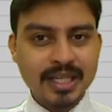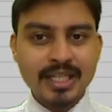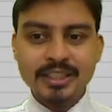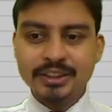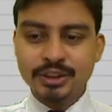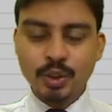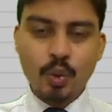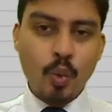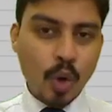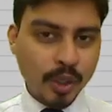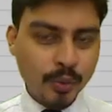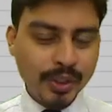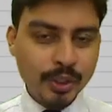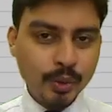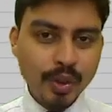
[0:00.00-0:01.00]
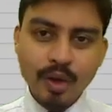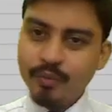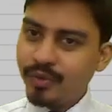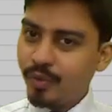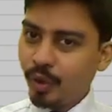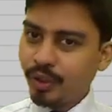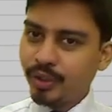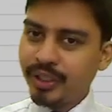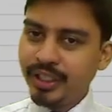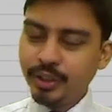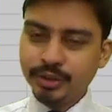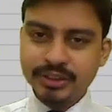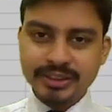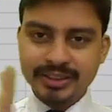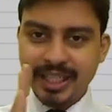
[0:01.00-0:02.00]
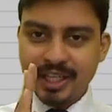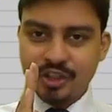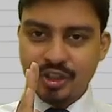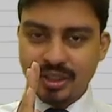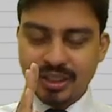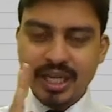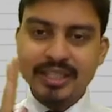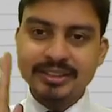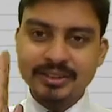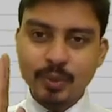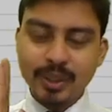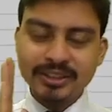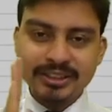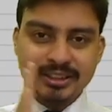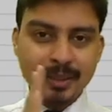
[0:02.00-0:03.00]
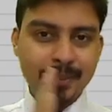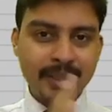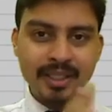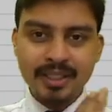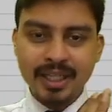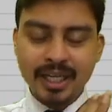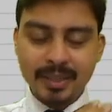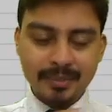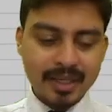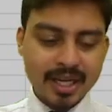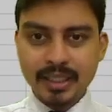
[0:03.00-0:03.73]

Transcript: So what do? We want to reduce the selection. So one step at a time.